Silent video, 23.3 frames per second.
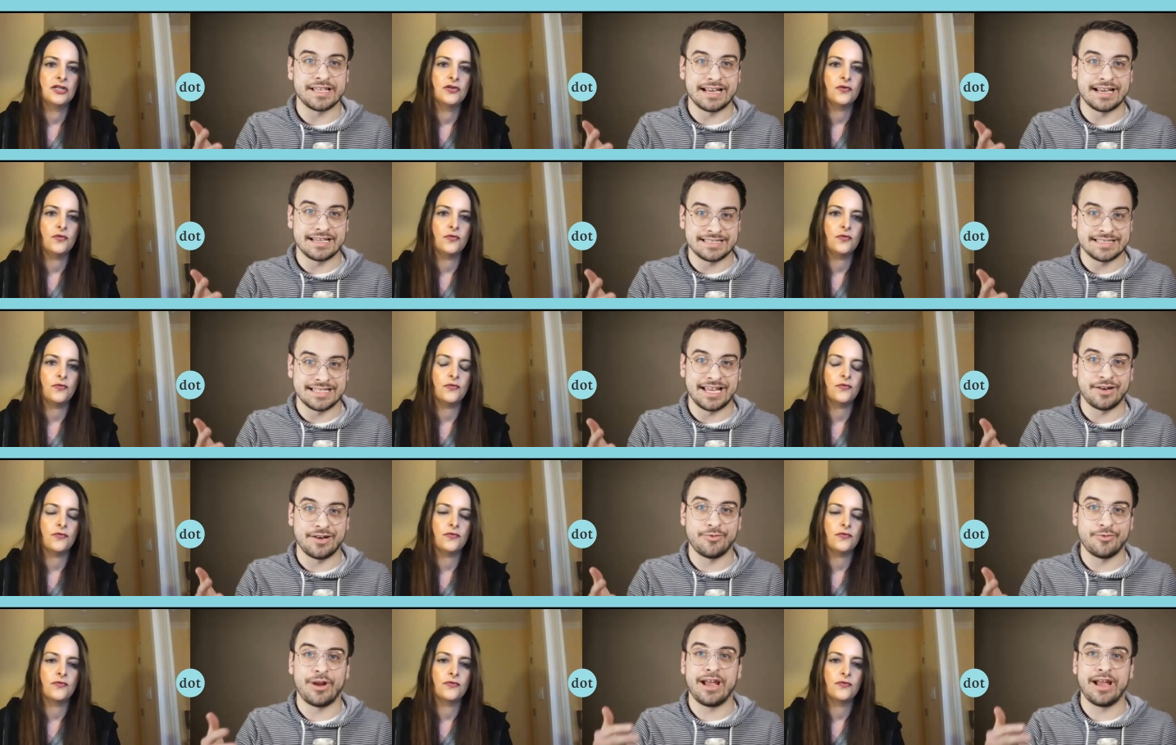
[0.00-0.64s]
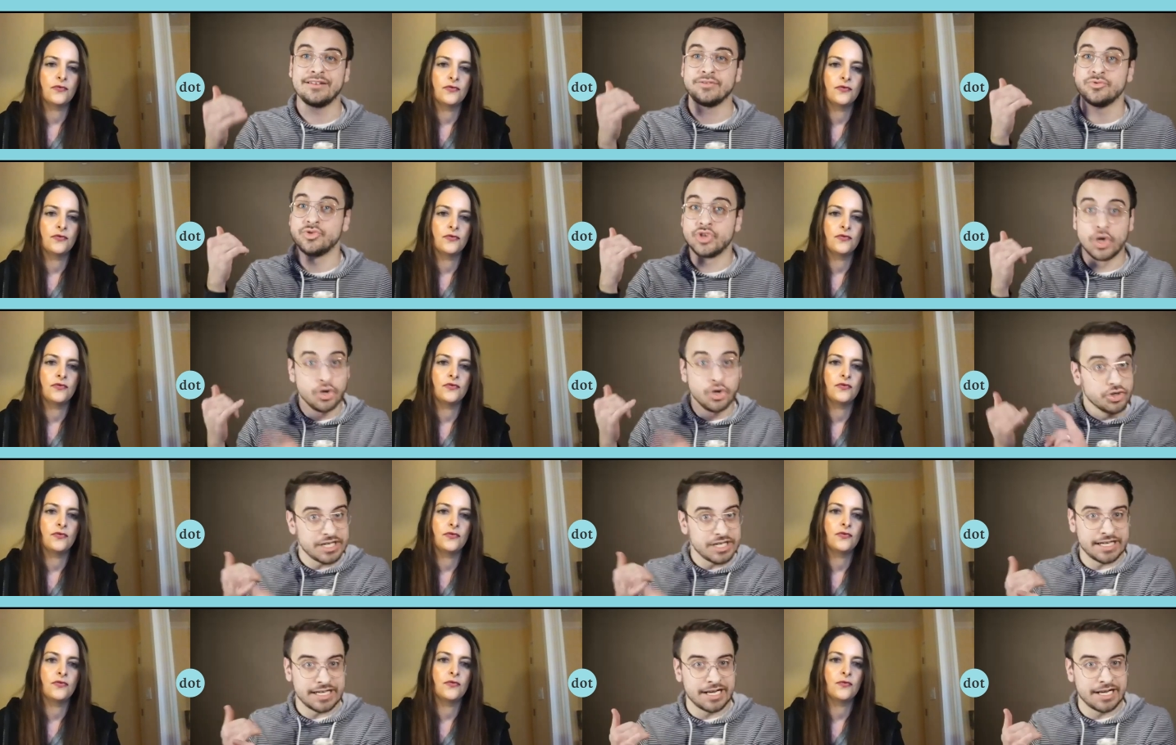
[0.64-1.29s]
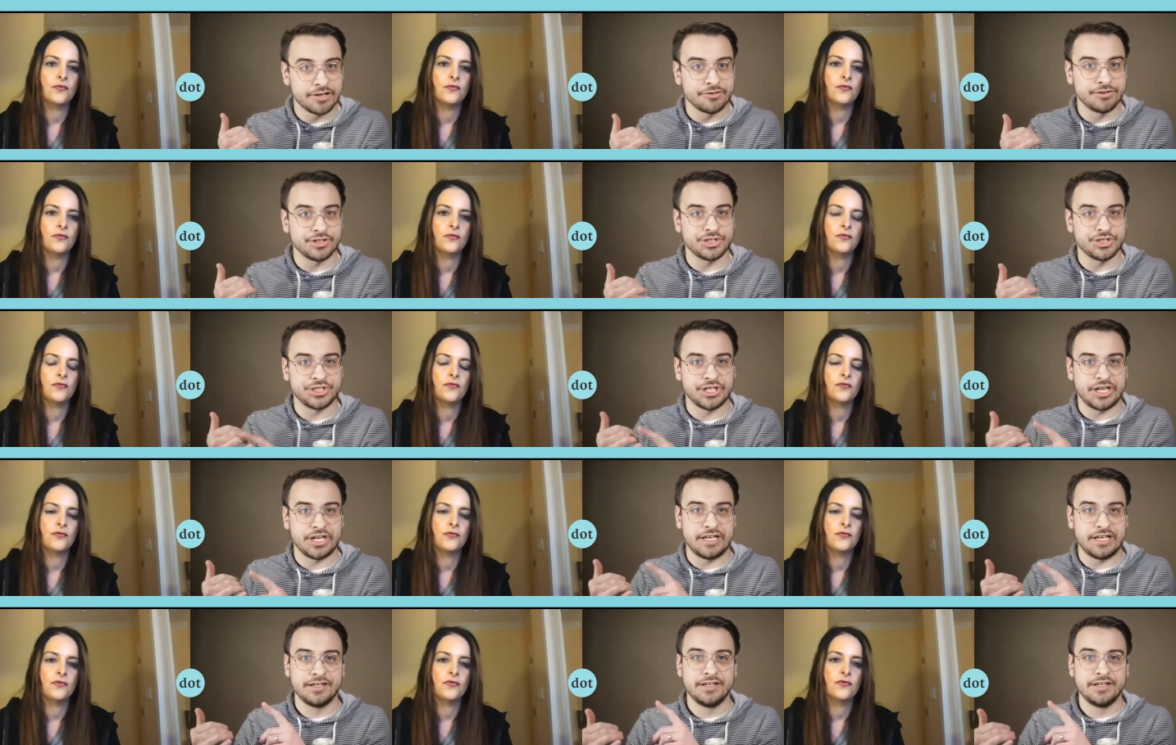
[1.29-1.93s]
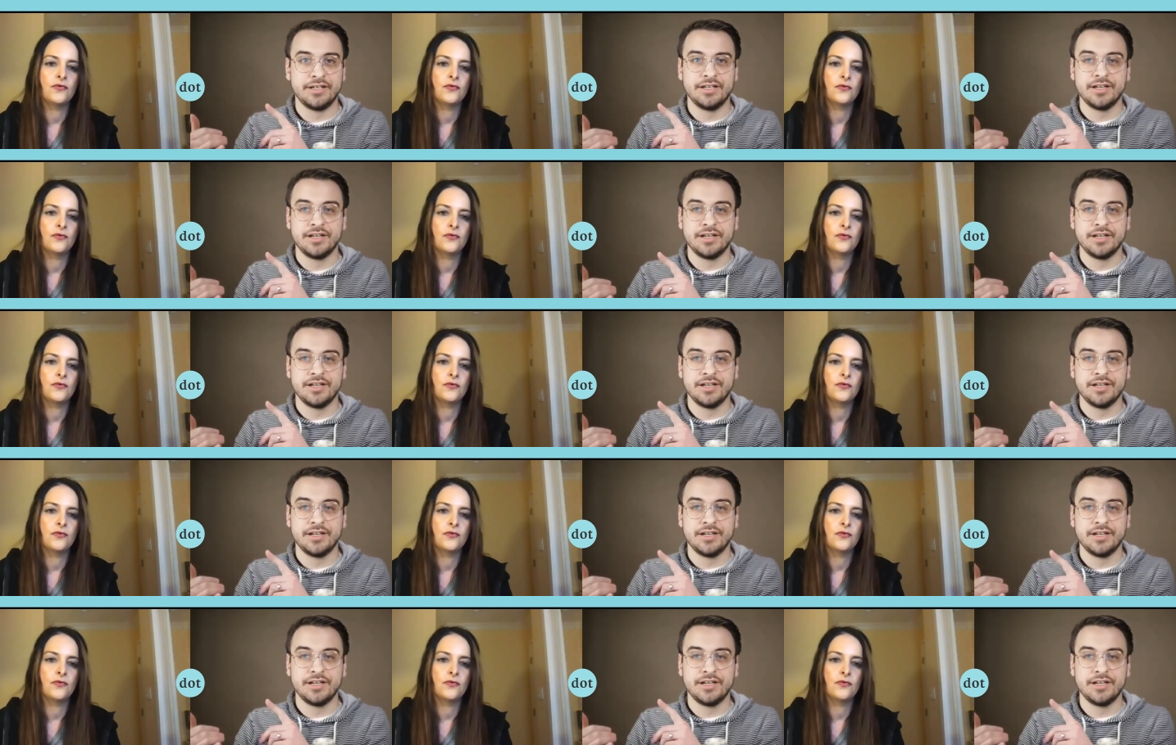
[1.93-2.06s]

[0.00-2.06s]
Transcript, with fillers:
Speaker 1: that i said right don't date a non-christian